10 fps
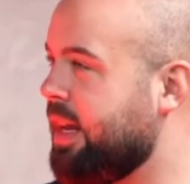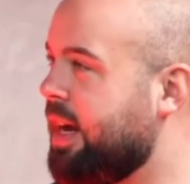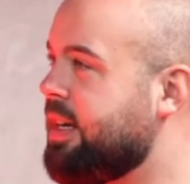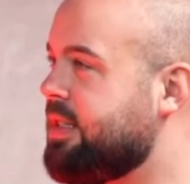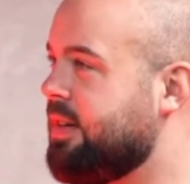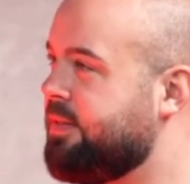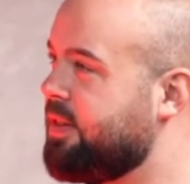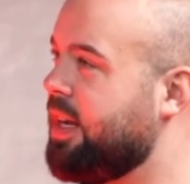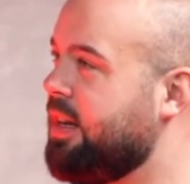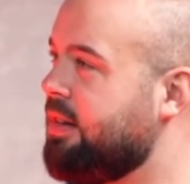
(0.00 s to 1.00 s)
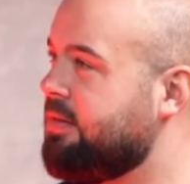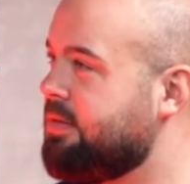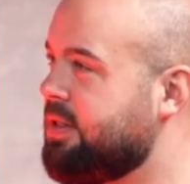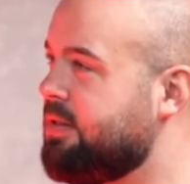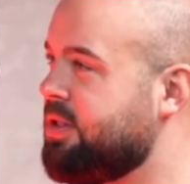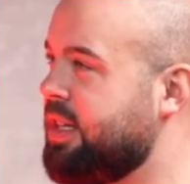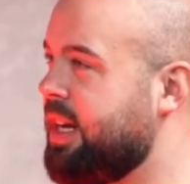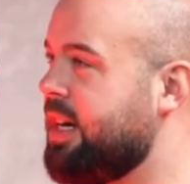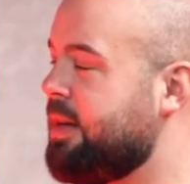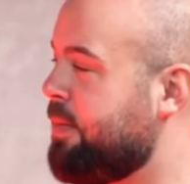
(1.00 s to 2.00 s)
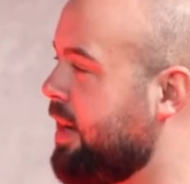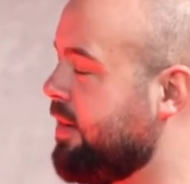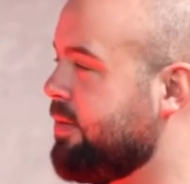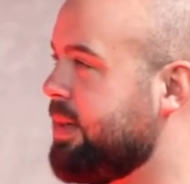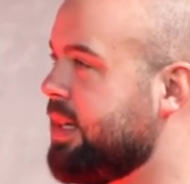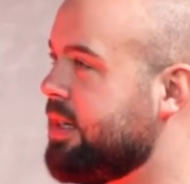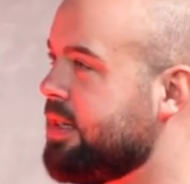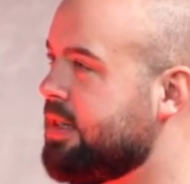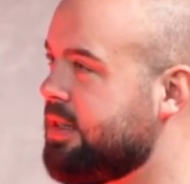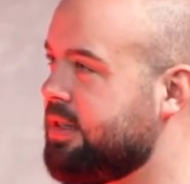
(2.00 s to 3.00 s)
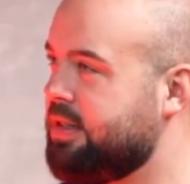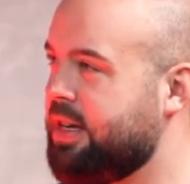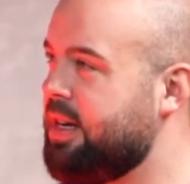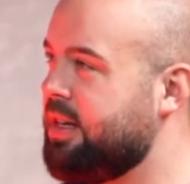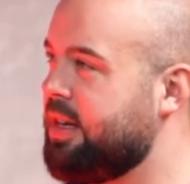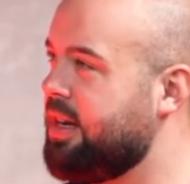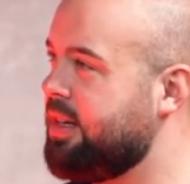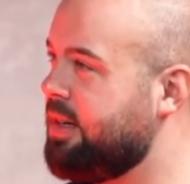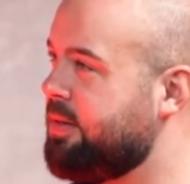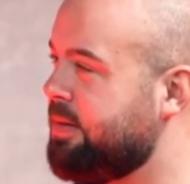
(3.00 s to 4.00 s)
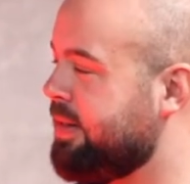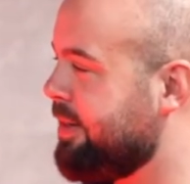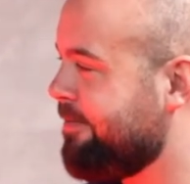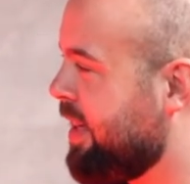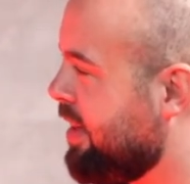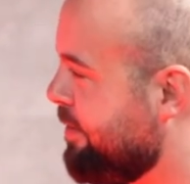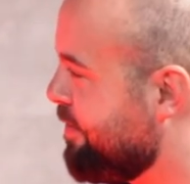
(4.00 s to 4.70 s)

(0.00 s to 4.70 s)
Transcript: Mayonnaise in a fucking United pie from United. I can't, Fair I can't deal with it, mate. No,